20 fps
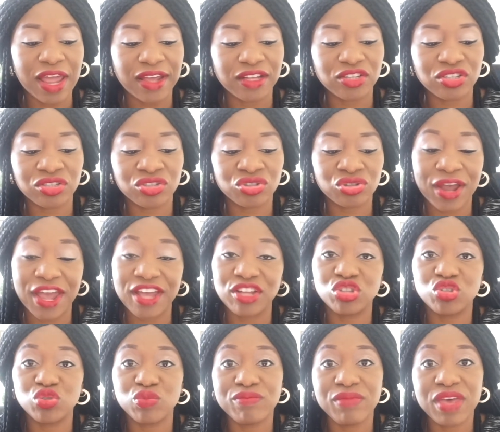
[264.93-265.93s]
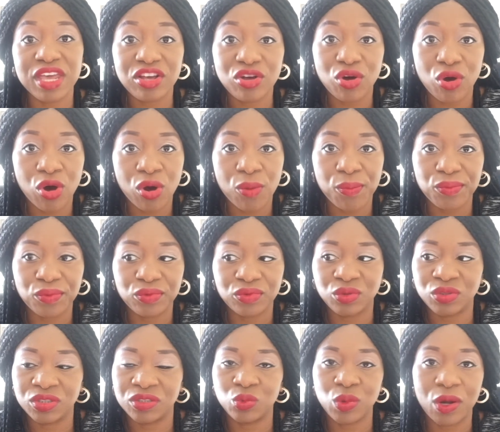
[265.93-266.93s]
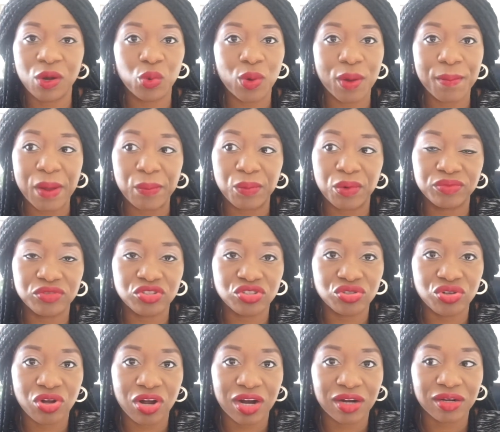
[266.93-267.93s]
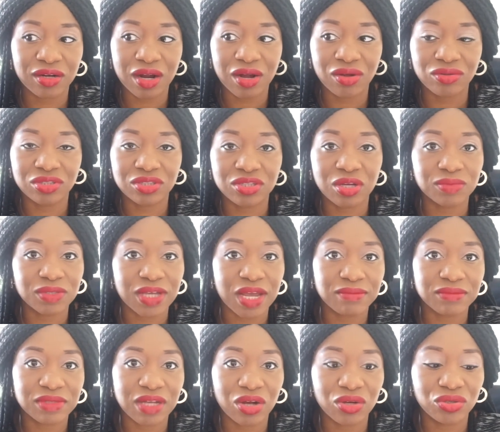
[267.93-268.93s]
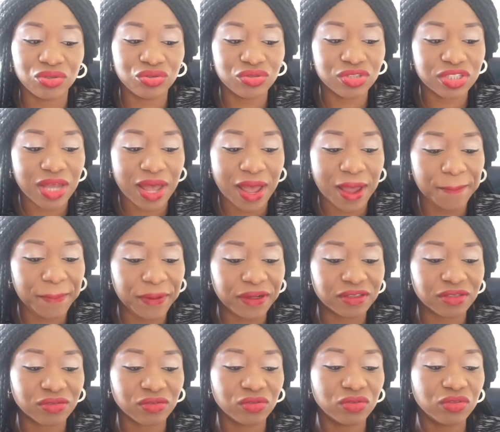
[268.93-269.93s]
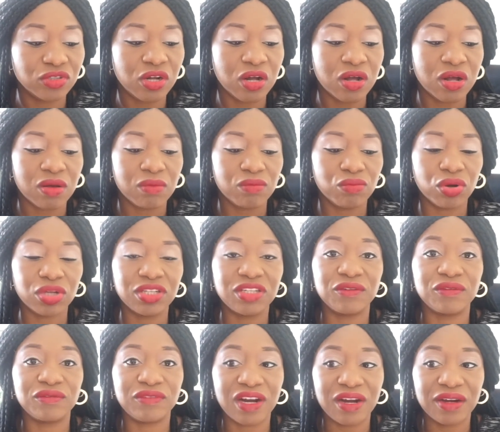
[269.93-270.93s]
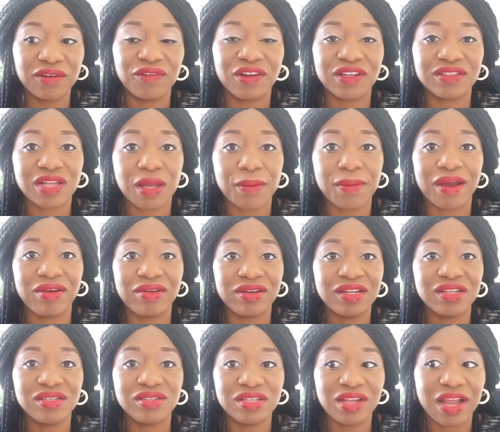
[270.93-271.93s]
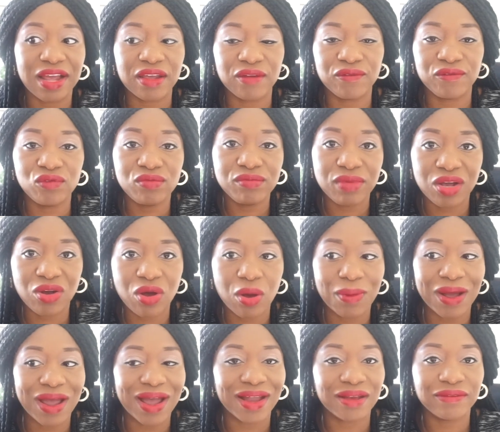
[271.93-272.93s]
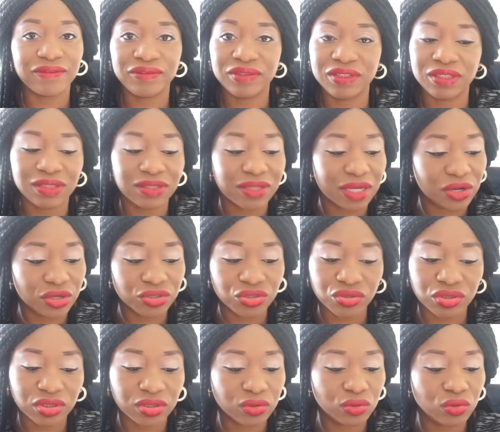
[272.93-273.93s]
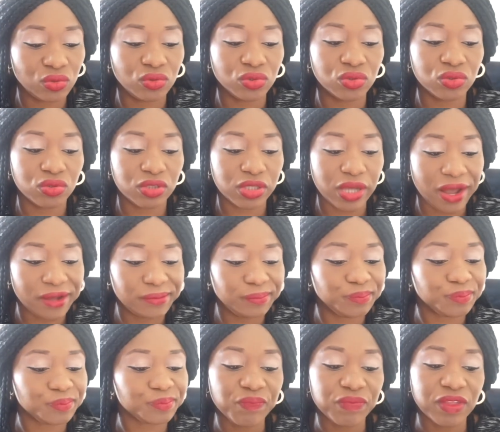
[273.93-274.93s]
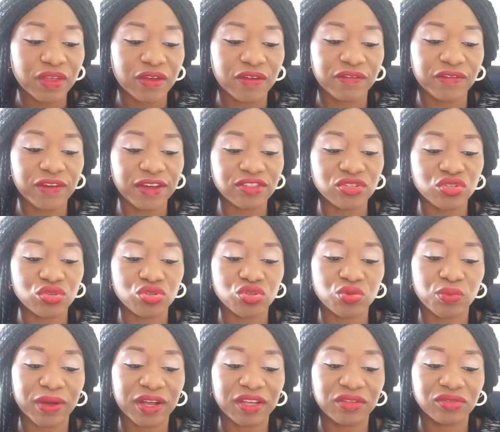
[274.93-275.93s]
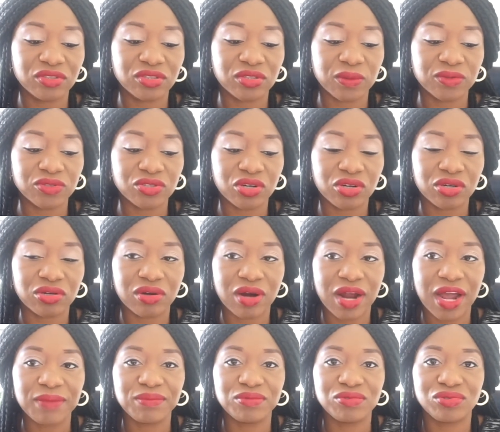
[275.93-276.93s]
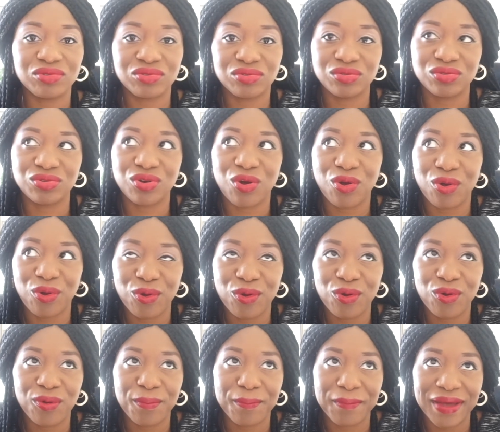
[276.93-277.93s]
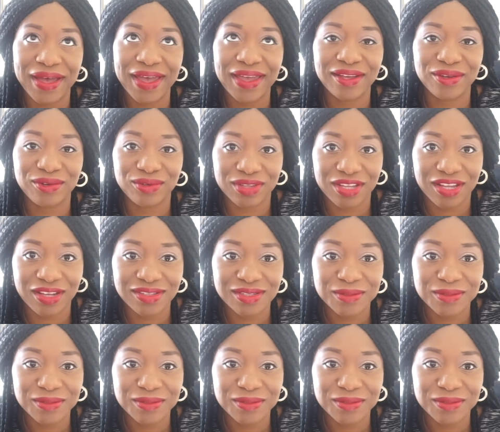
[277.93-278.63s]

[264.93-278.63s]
trying to make up when my mom is not around. Sometimes I'll use the eye pencil, but the very first time I really did a full makeup, I had finished secondary school. So yeah, first YouTuber you subscribe to, oh my goodness.